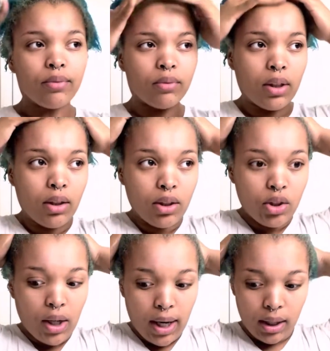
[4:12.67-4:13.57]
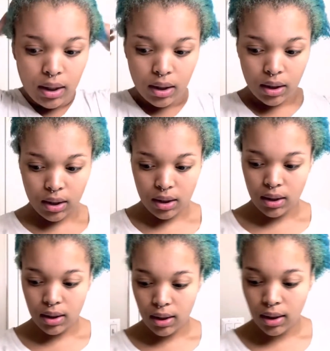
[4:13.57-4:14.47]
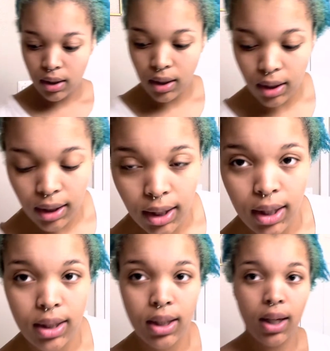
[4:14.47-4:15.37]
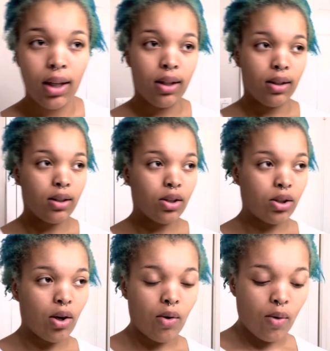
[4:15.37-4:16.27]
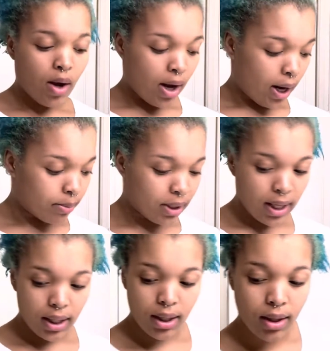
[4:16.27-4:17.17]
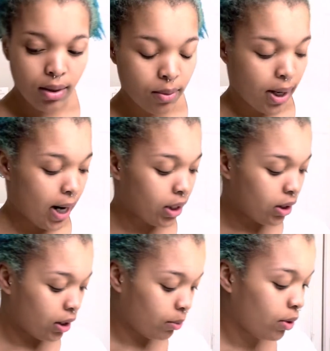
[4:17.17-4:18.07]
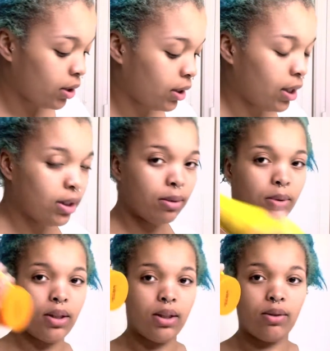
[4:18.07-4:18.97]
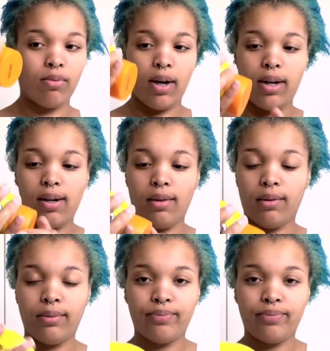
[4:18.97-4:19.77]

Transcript: we're going to try to get it together. So I'm taking, well actually I'm gonna take some of this right here.